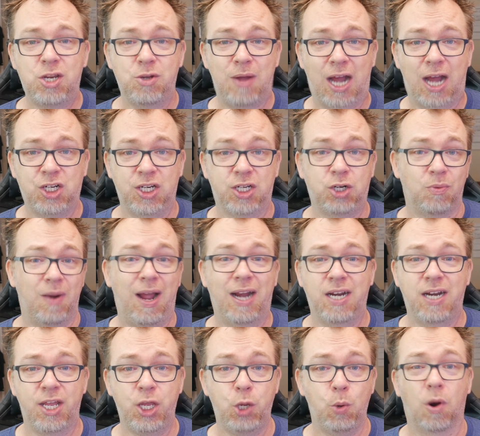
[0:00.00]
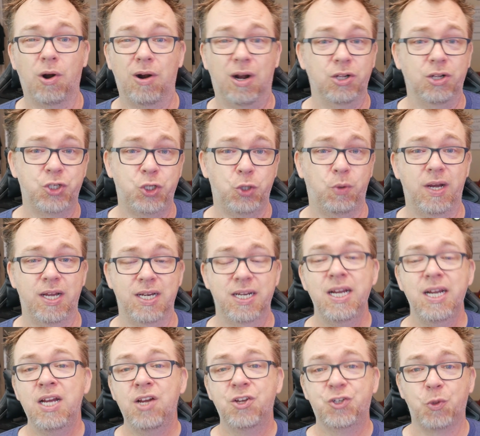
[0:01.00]
to actually direct a U R L to it
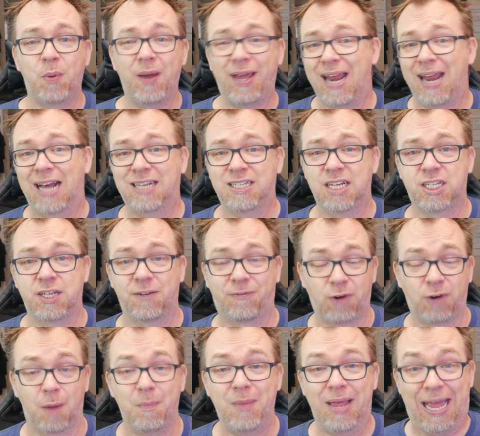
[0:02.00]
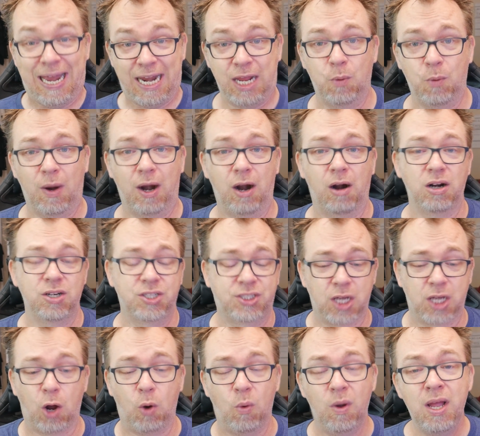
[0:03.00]
so we can access it from anywhere.
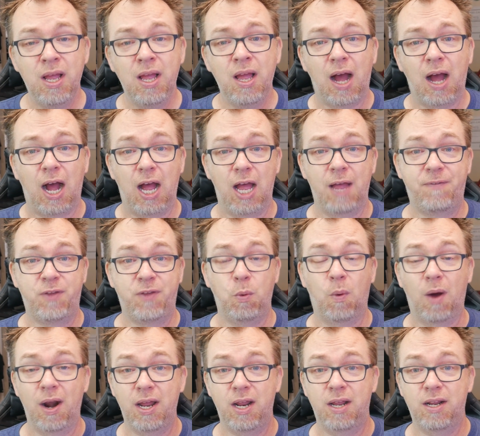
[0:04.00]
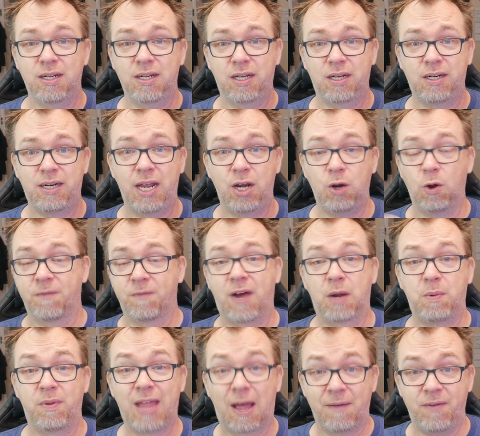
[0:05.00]
So uh, if you want to get notified
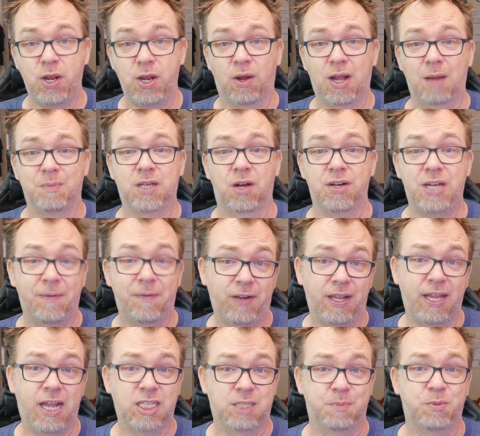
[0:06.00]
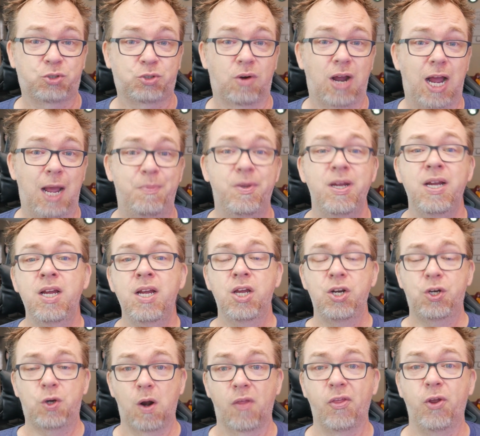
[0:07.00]
when that video comes out, definitely get subscribed,
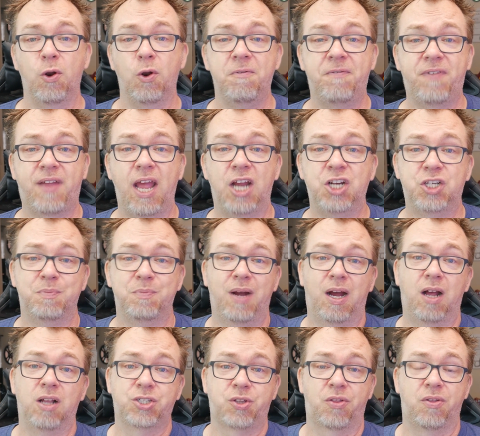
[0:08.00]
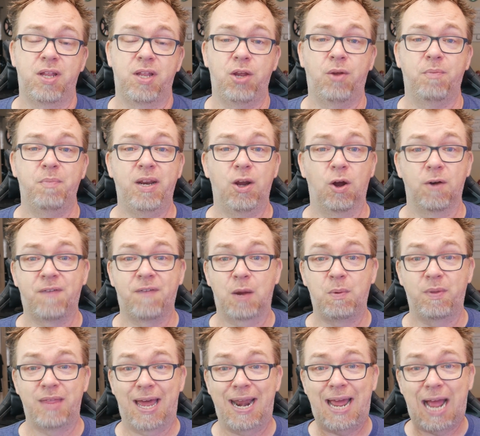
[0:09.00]
turn on the notification bell so that you can be notified
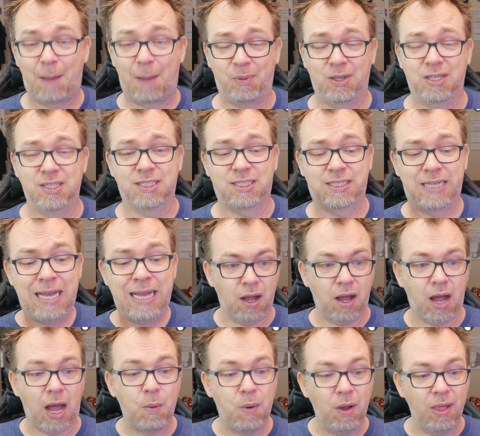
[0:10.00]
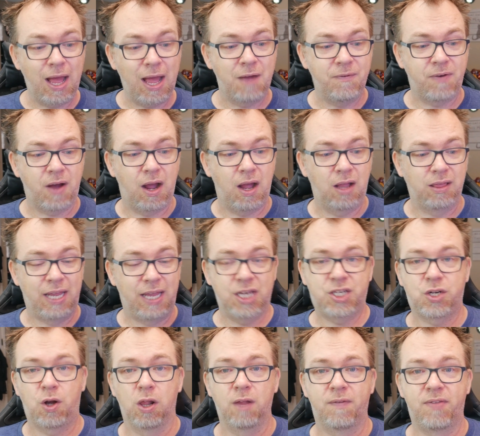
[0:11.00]
when that happens. I will have uh, links
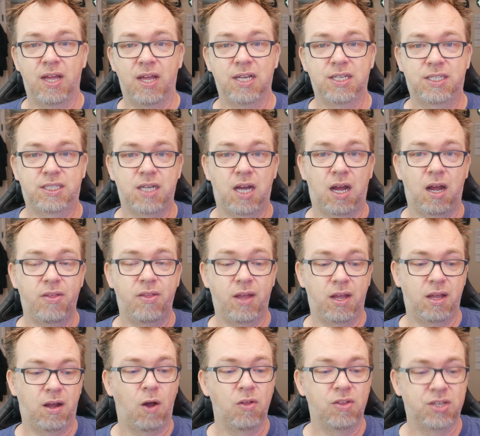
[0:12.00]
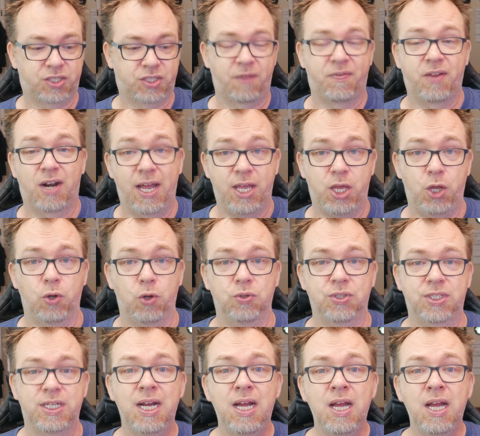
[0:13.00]
to all of this, uh, the all the stuff that I used